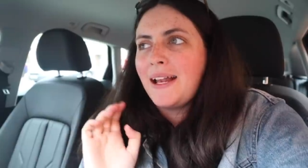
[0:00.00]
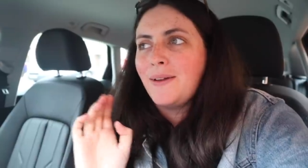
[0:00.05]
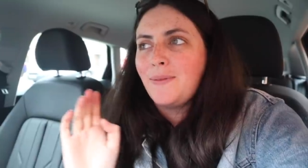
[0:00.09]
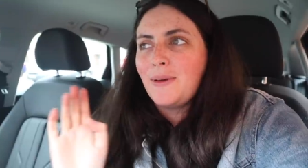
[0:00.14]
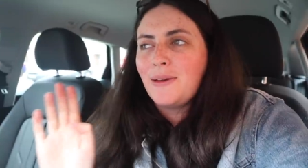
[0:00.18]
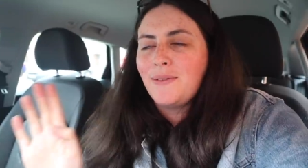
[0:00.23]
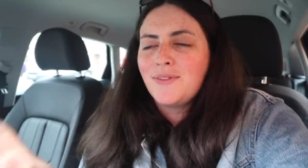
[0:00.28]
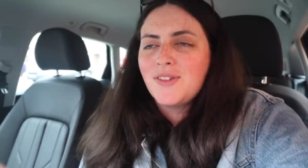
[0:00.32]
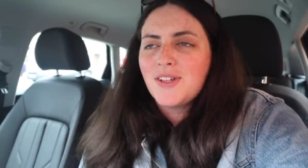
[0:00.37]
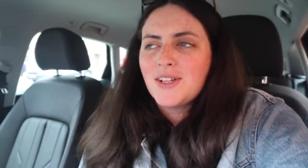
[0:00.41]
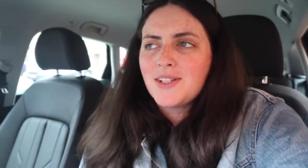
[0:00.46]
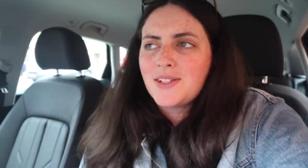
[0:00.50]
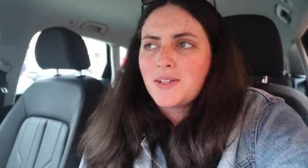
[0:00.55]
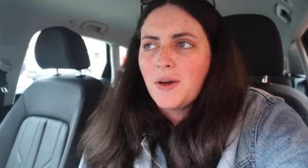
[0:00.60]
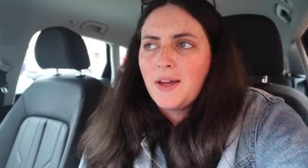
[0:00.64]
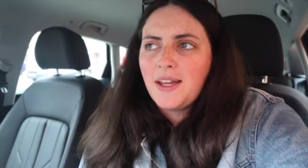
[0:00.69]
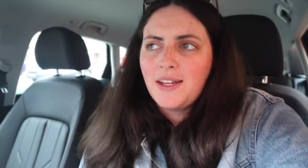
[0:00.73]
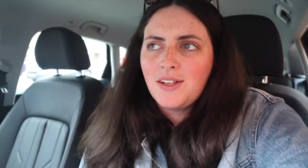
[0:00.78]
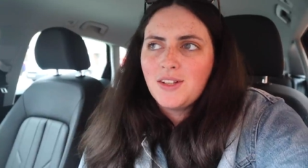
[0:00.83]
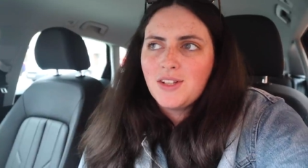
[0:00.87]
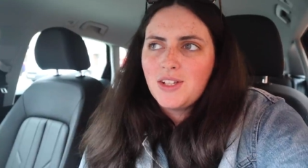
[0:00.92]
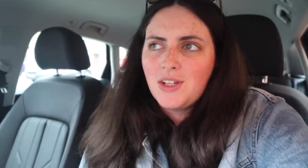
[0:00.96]
anyway, we've just got
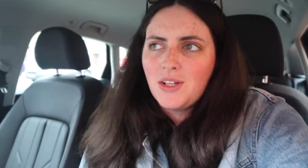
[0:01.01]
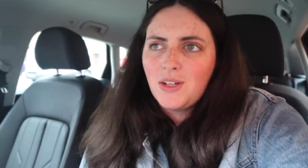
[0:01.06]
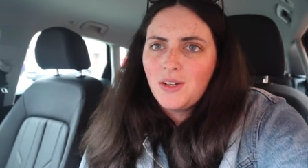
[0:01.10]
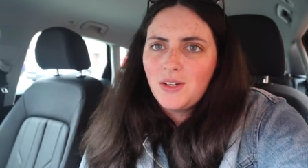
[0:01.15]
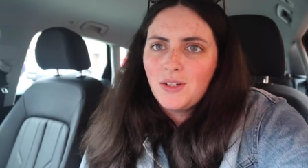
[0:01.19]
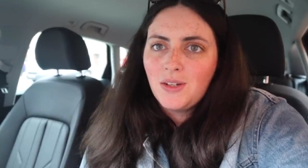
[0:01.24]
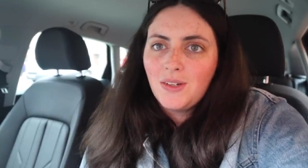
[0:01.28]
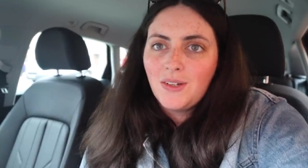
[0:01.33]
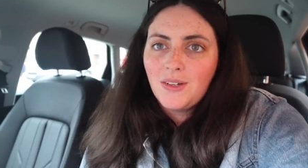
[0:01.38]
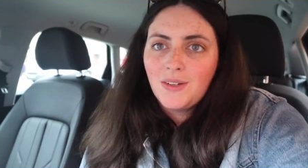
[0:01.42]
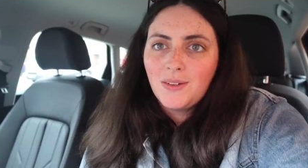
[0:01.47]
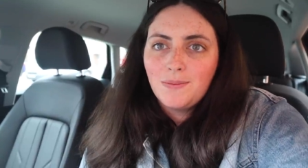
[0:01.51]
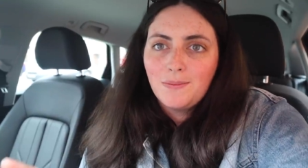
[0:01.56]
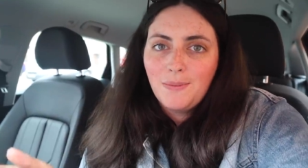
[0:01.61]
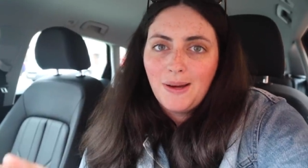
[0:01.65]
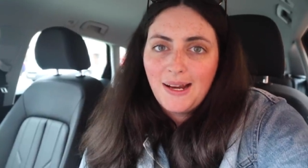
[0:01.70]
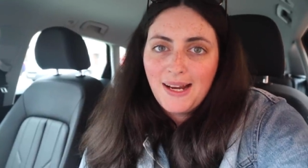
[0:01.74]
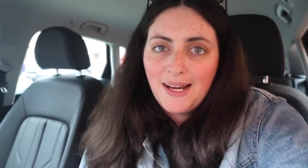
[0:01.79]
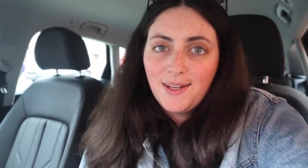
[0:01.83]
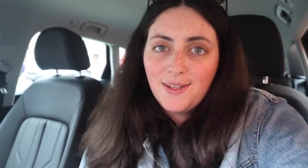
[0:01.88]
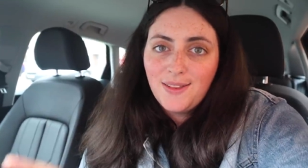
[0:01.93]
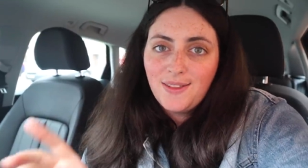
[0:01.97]
into
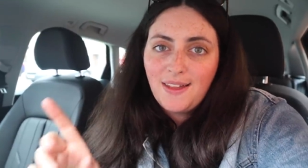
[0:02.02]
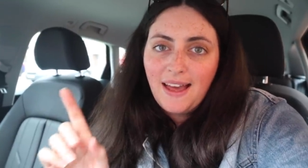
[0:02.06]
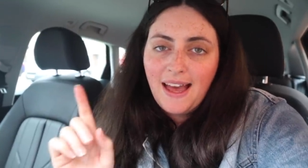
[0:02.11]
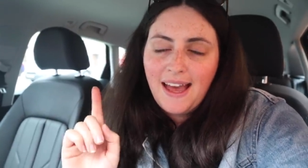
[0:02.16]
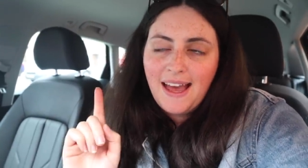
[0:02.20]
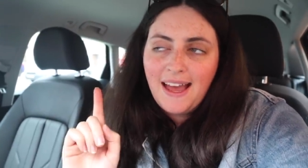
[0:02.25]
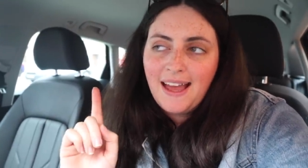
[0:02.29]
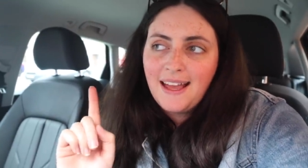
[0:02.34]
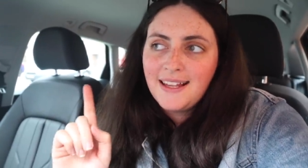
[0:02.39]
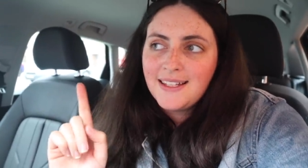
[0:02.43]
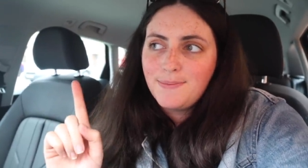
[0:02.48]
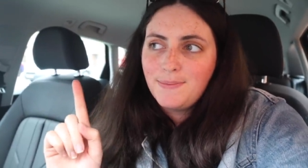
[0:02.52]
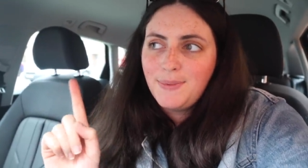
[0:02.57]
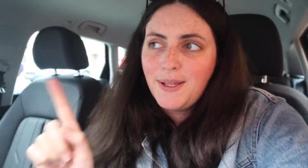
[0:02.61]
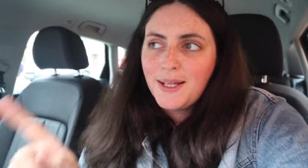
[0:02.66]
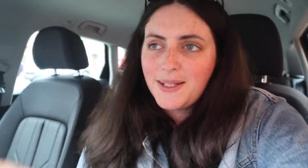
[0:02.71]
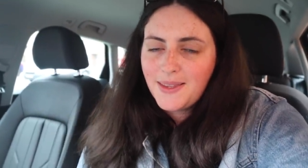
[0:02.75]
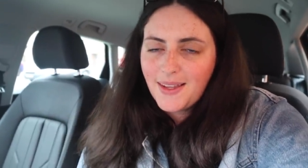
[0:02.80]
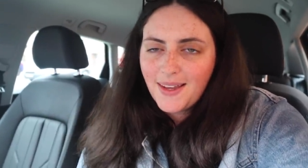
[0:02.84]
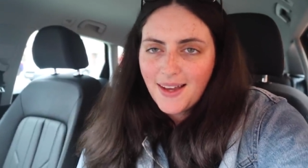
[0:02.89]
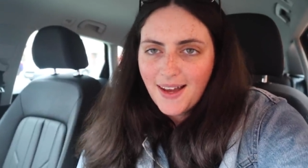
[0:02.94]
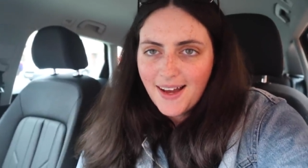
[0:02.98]
Perth and
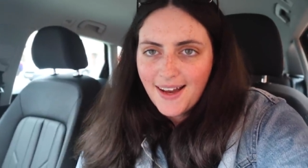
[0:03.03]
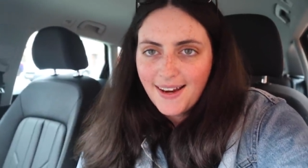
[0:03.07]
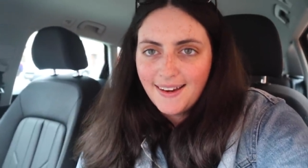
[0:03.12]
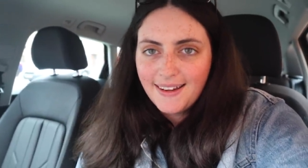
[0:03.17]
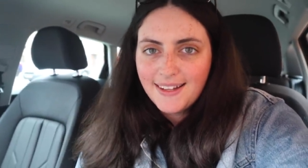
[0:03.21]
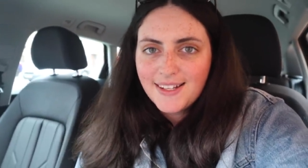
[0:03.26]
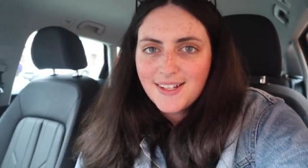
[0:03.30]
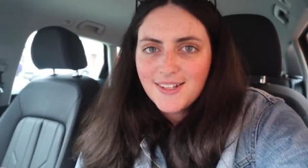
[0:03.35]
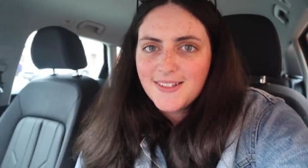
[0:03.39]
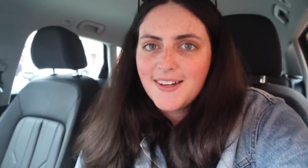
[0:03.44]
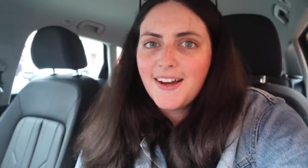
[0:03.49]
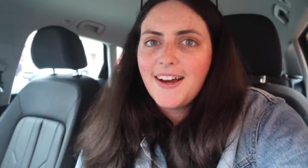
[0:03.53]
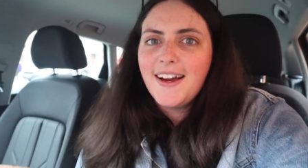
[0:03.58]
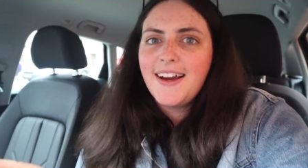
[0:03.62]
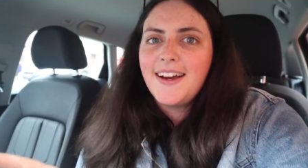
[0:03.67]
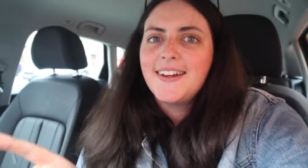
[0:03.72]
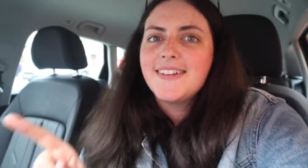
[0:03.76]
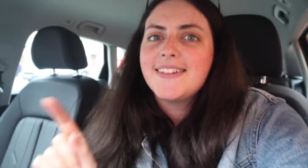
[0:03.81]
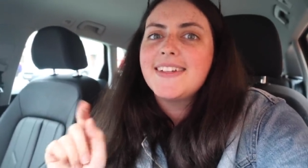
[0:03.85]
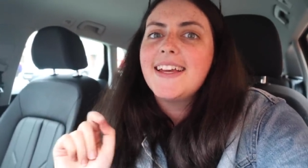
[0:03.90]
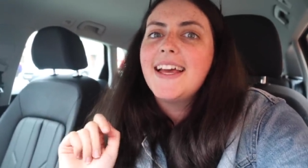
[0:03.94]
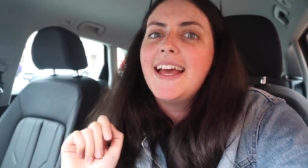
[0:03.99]
plugged the car into
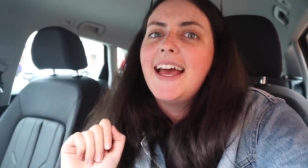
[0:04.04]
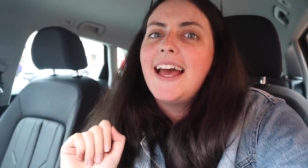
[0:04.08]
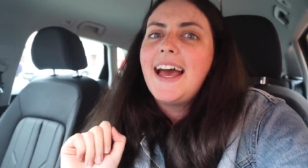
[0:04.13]
charge